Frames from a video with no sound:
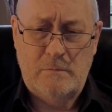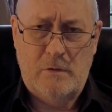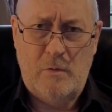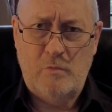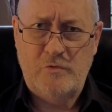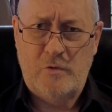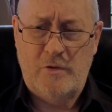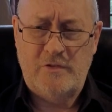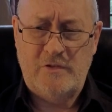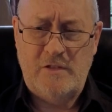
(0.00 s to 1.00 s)
that I was not
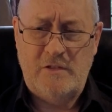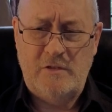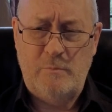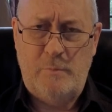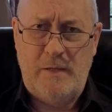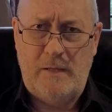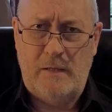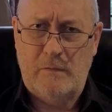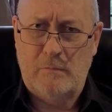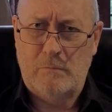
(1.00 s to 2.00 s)
a sentient
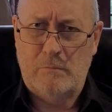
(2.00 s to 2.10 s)
being.